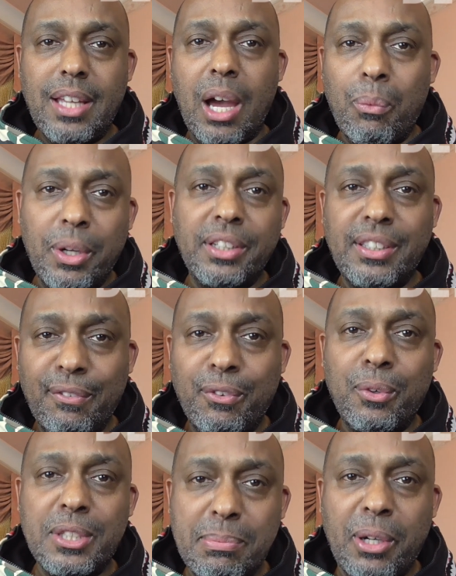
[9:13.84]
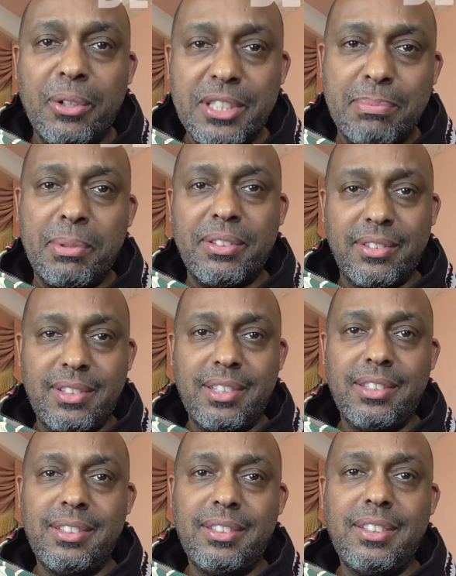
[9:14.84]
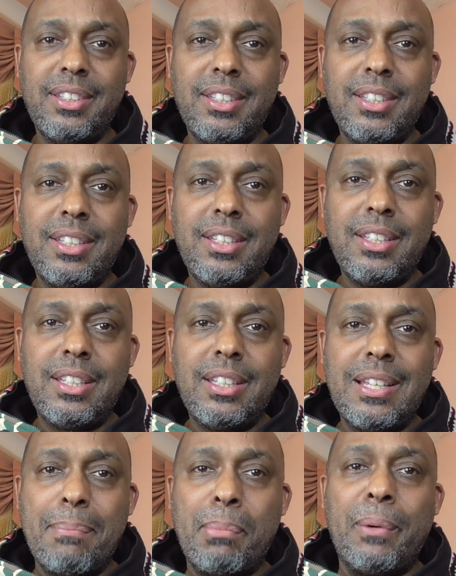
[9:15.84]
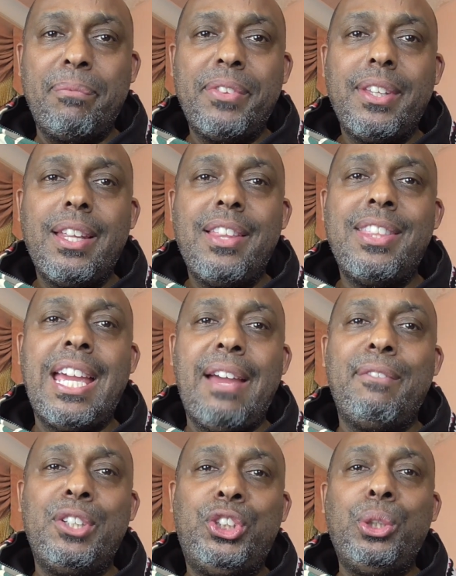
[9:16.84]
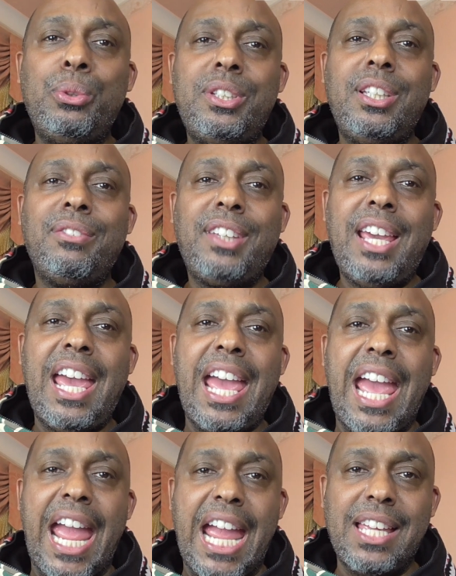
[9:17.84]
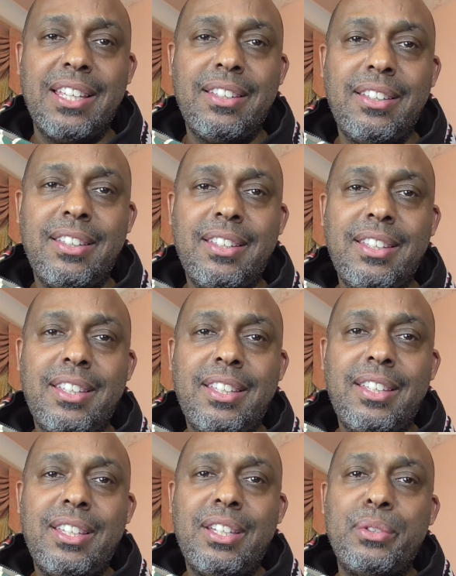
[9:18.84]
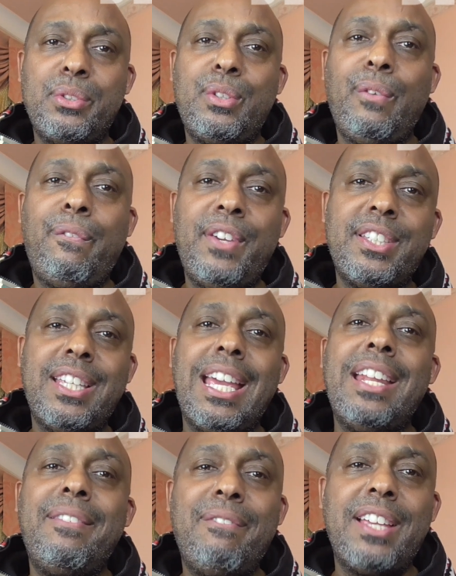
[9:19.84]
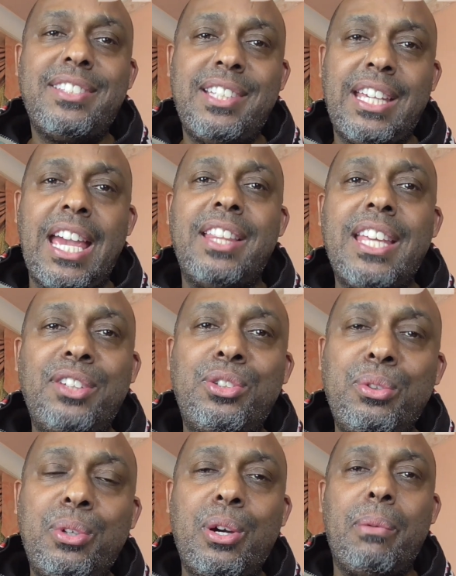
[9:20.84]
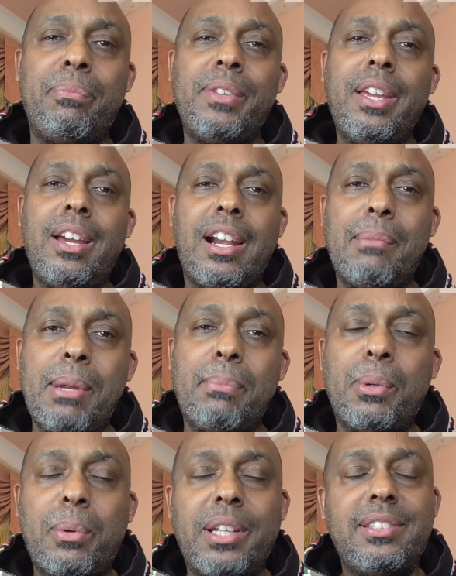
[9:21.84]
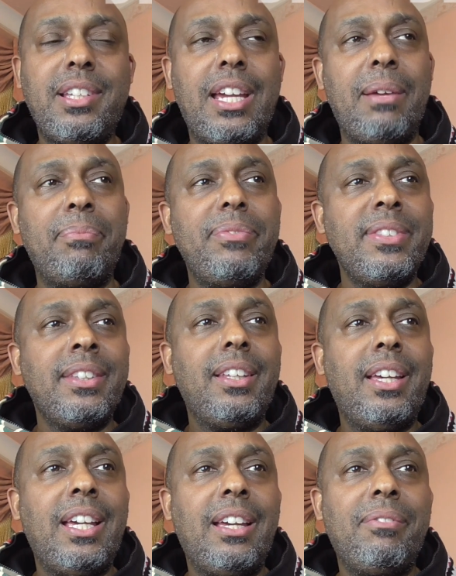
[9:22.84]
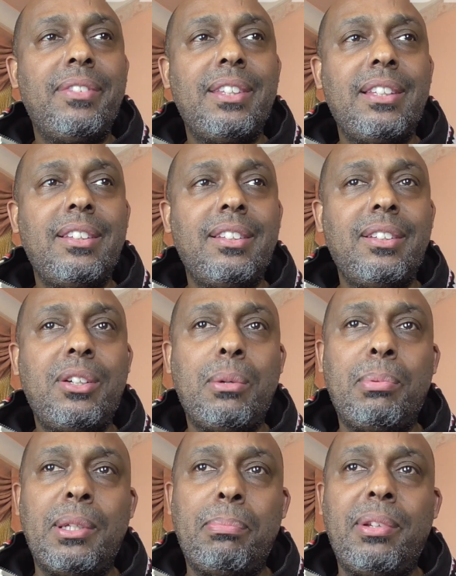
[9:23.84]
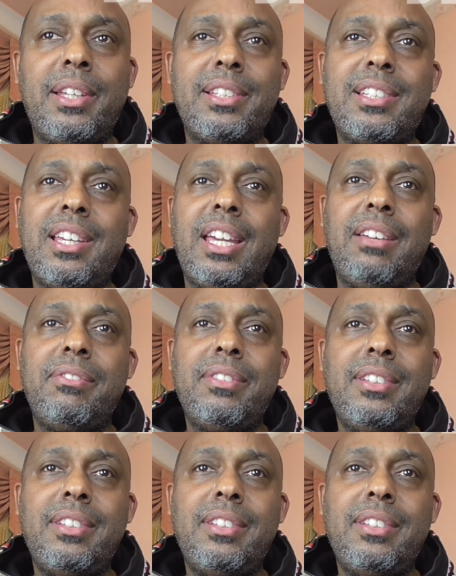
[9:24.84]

I want to divorce my husband. But they have a duty of care to visit and investigate, and they do come. I remember one time, a couple of police came,